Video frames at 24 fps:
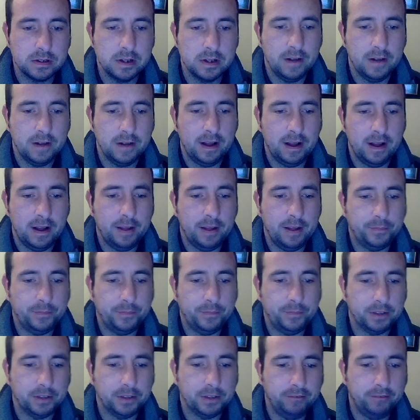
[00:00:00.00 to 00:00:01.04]
The
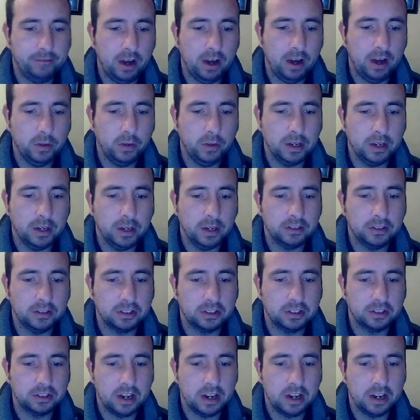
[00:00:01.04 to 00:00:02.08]
following is a
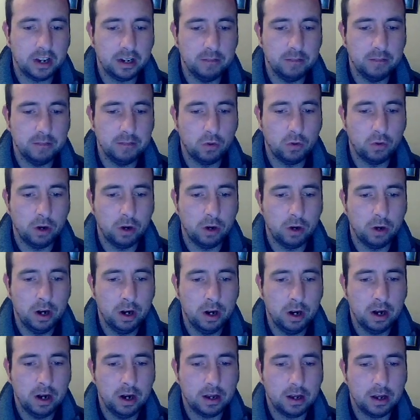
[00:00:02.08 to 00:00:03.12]
slightly more
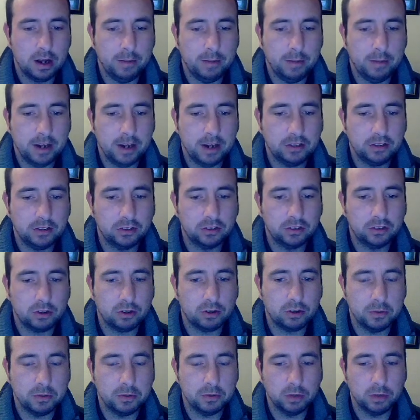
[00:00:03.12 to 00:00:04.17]
complex
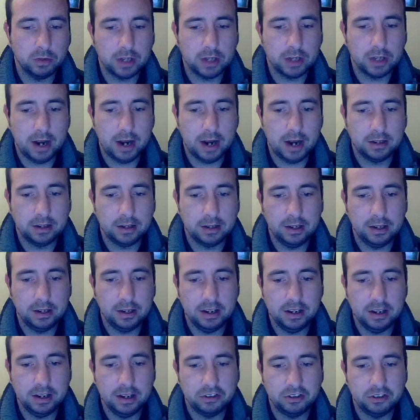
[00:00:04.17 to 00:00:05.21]
script which
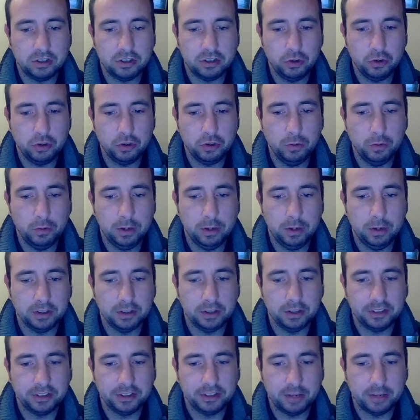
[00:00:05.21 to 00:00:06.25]
calculates 2 plus
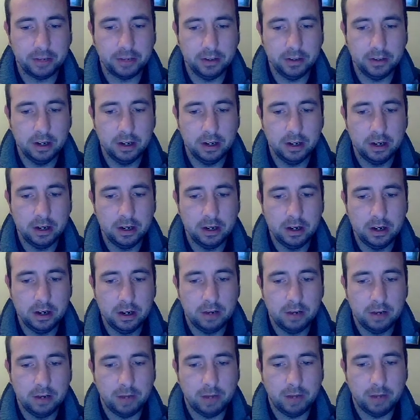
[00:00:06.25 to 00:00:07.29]
7
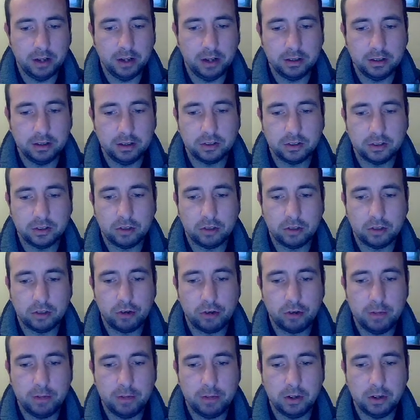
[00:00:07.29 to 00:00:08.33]
minus 3
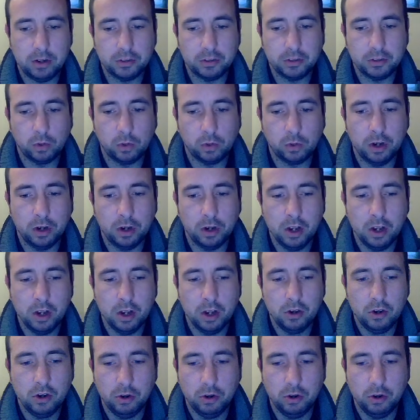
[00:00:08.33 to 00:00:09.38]
plus 1.
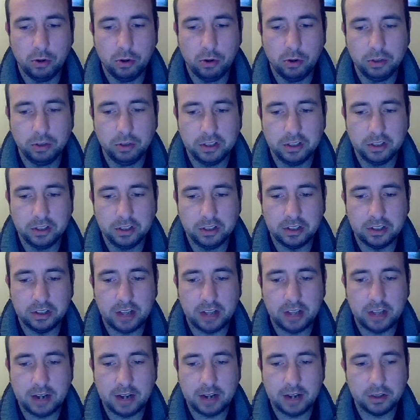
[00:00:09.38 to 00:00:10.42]
Notice that
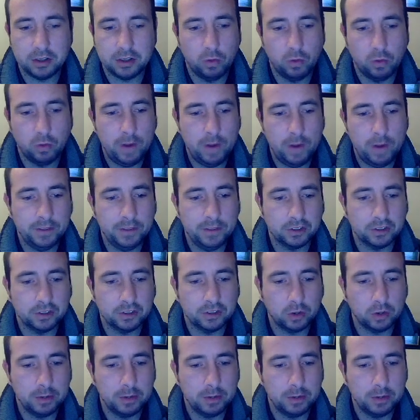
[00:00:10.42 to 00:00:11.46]
when the
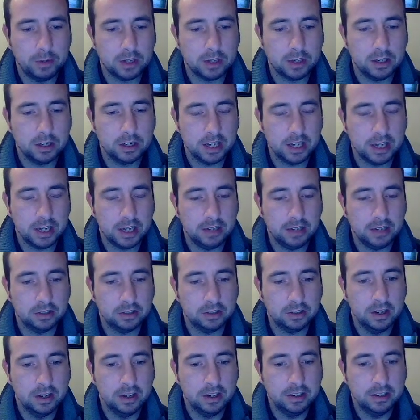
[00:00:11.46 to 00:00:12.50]
script contains
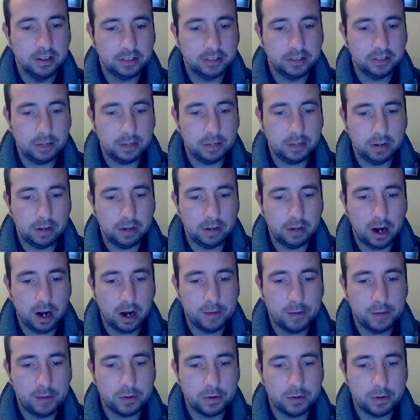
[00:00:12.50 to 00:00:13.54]
several
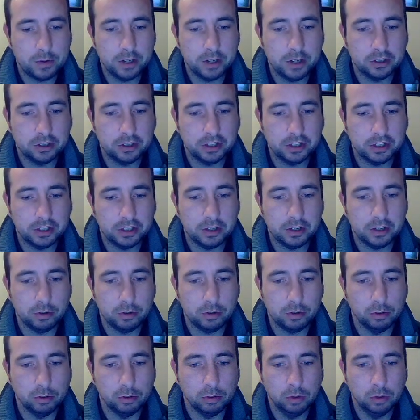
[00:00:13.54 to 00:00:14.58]
operators in a row,